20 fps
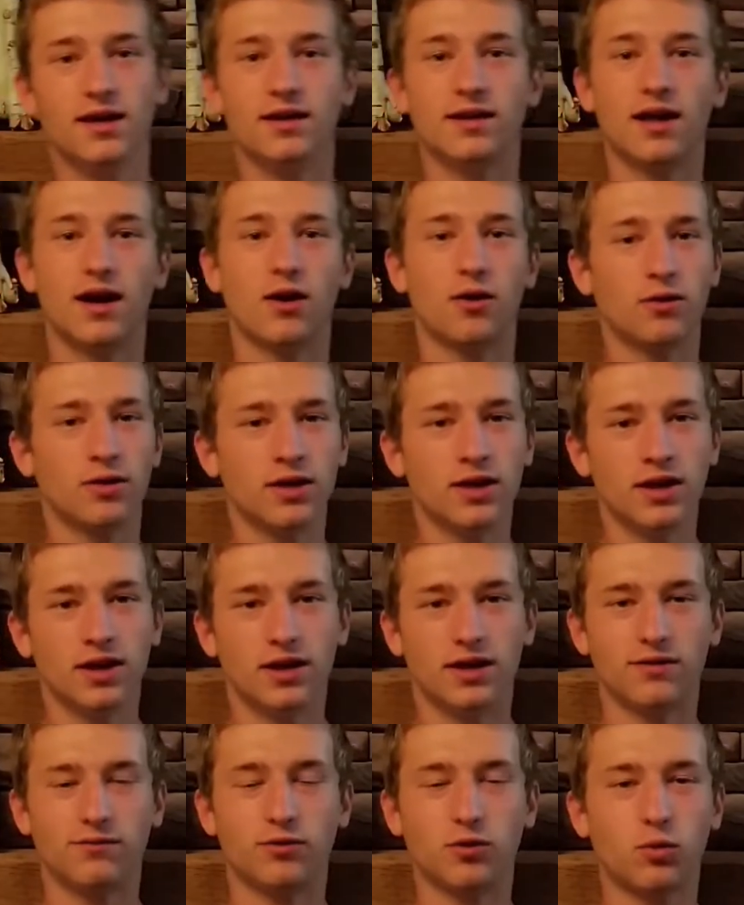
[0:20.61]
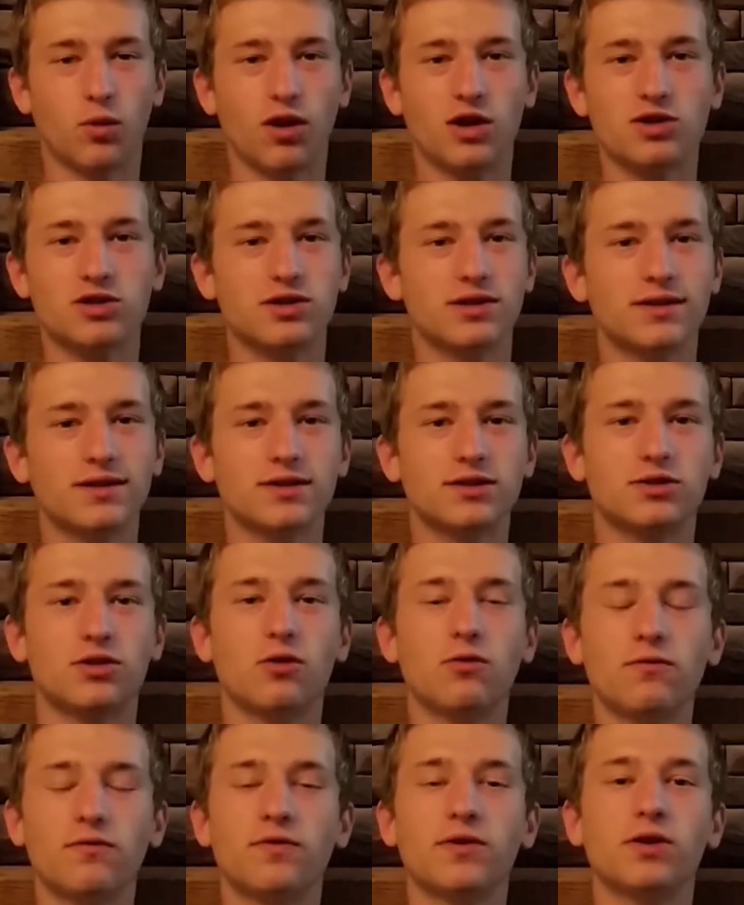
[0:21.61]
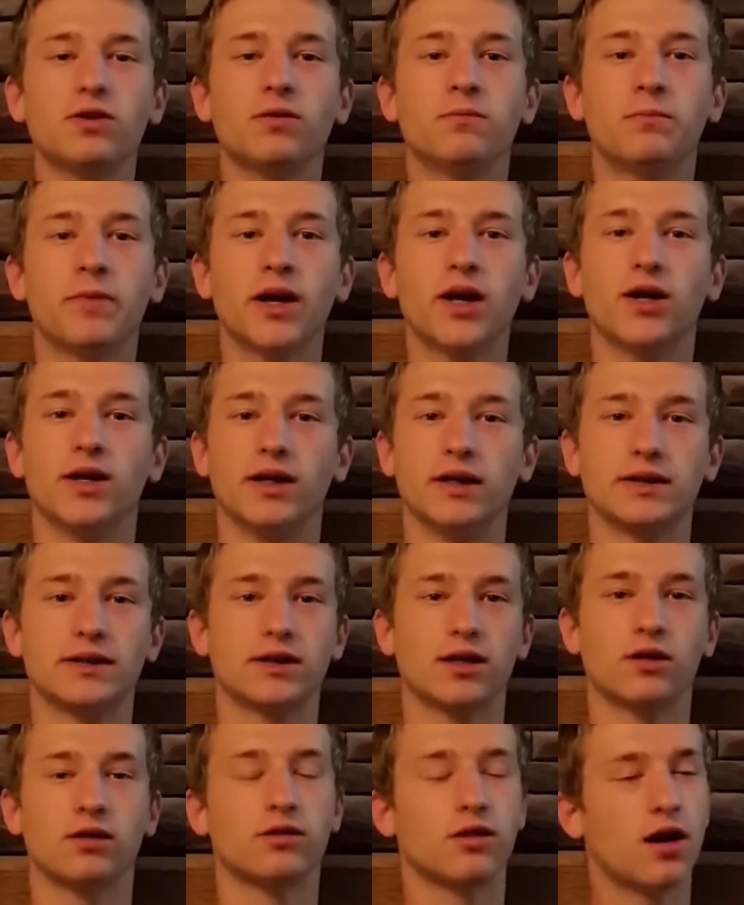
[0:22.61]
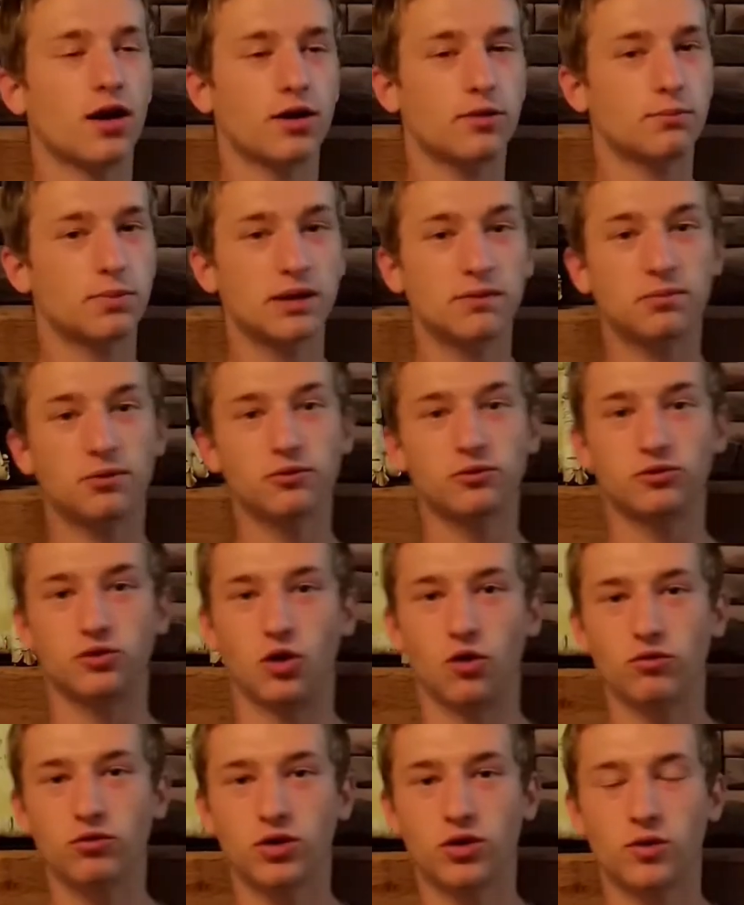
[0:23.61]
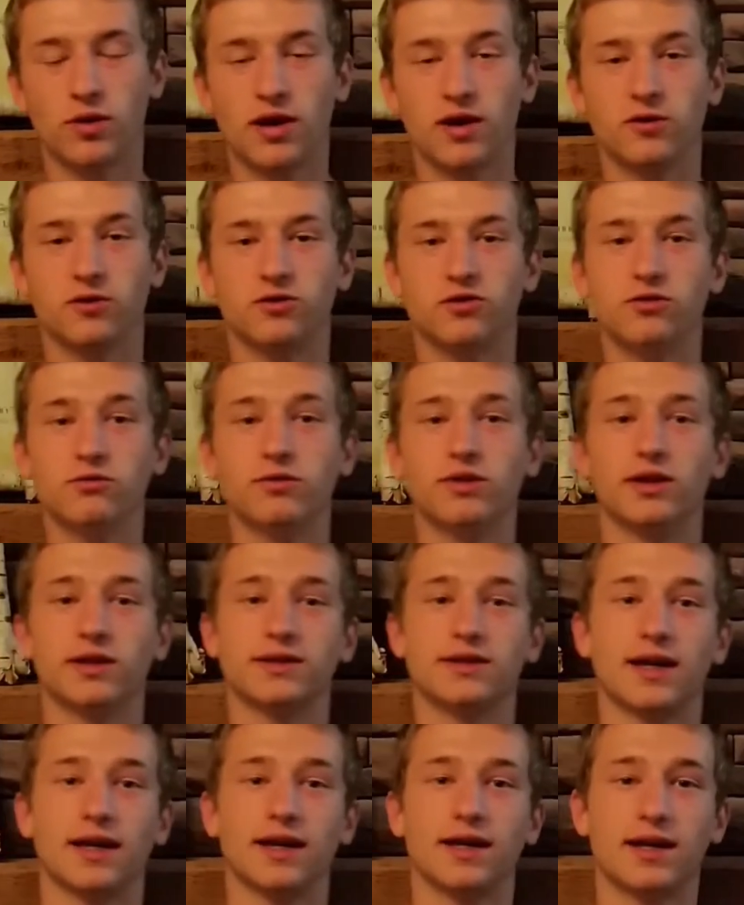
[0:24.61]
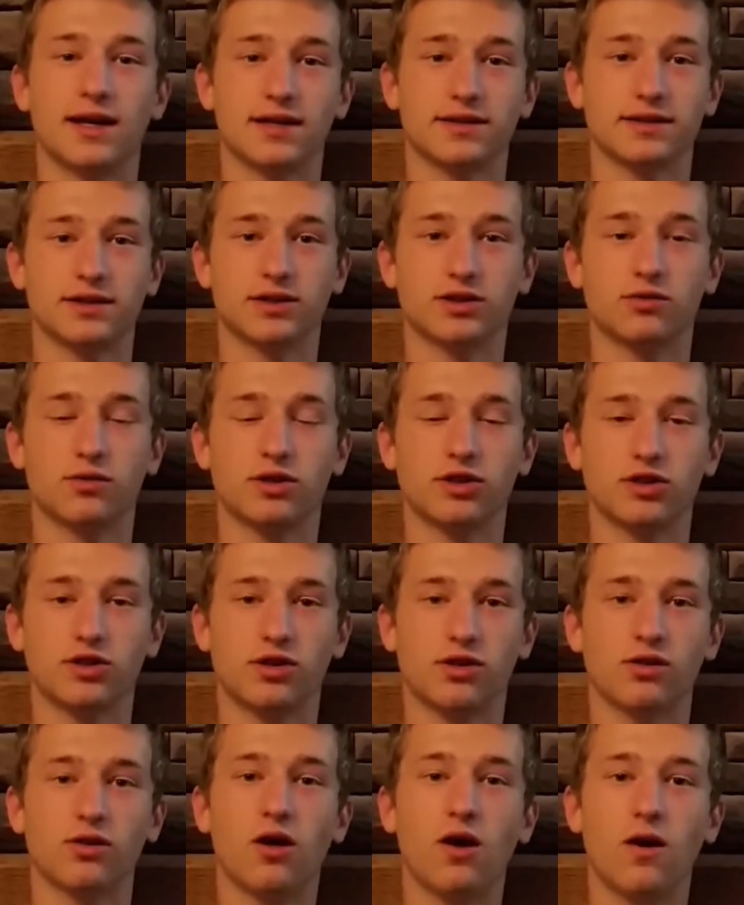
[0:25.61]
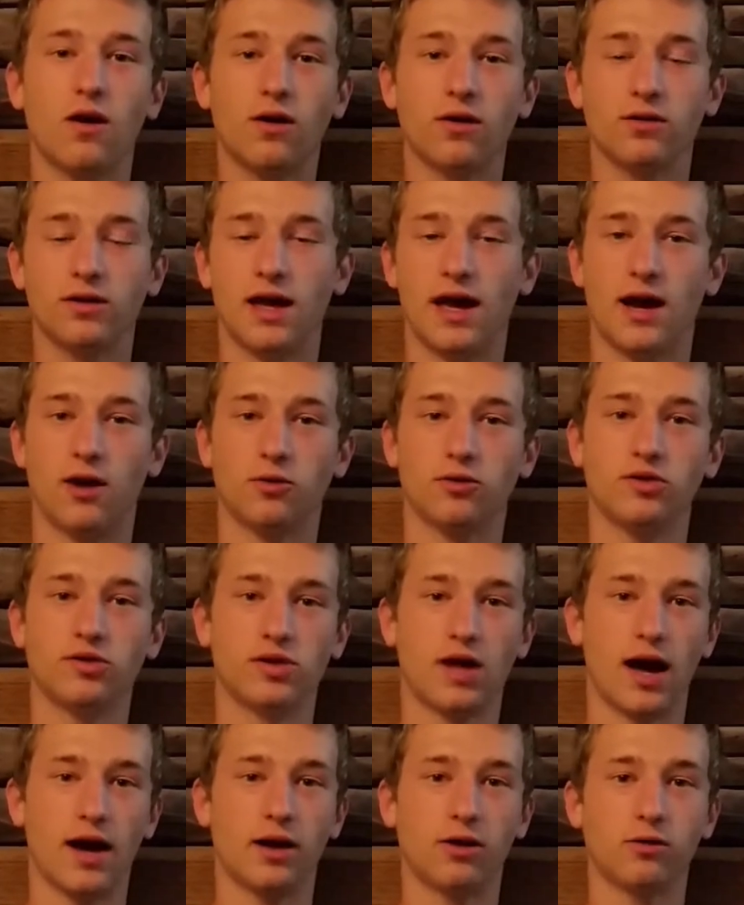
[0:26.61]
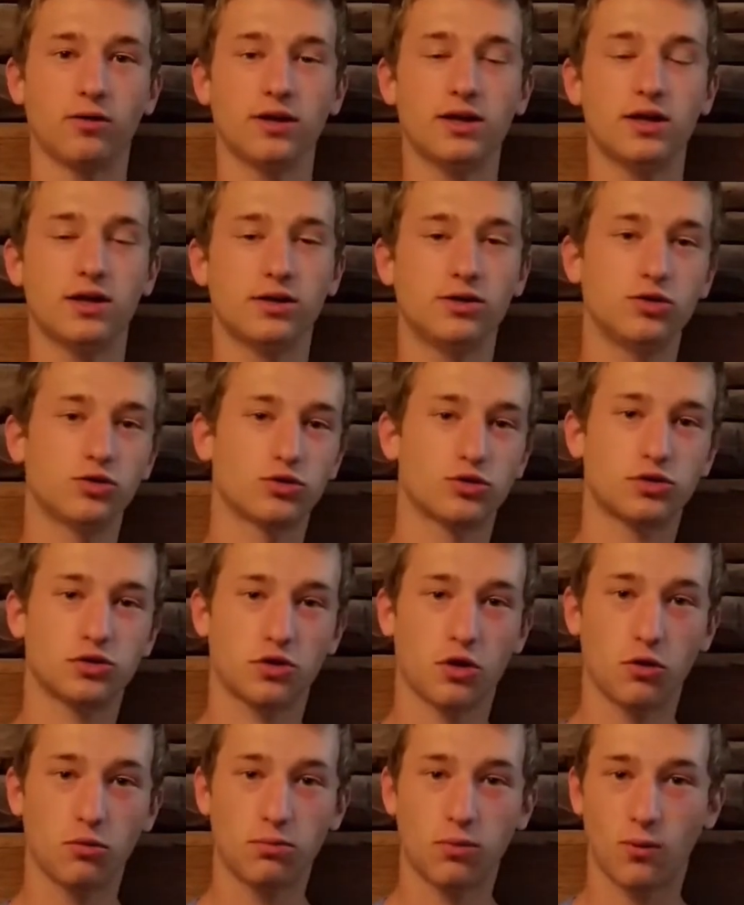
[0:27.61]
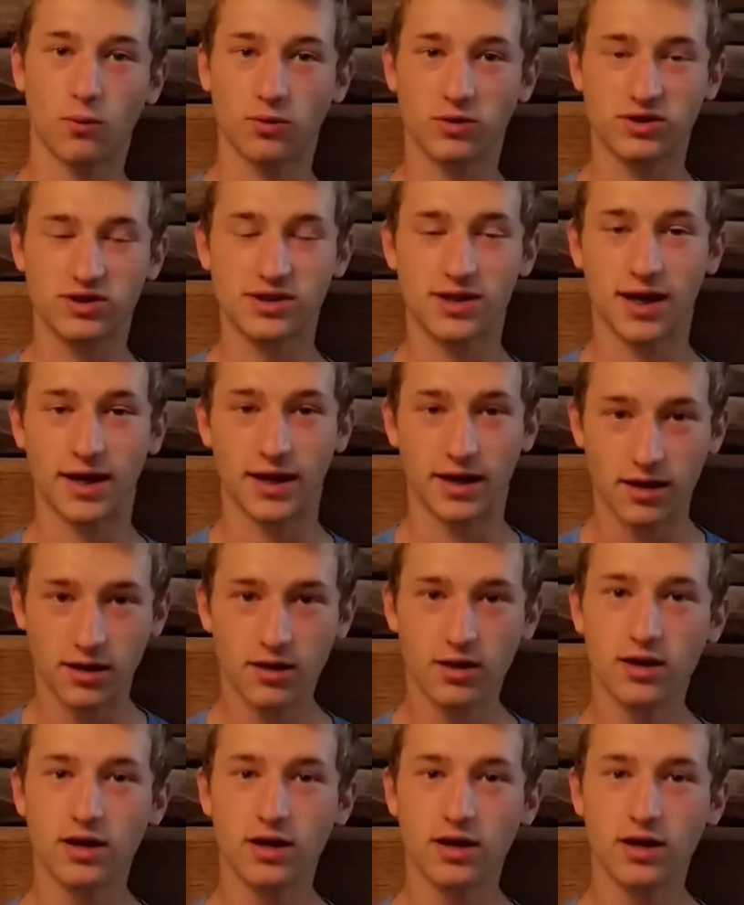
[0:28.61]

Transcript: Now, if you're watching this, don't feel embarrassed. A lot of people don't know how to do this. I get asked this question a lot on how to dial in your scope or sight.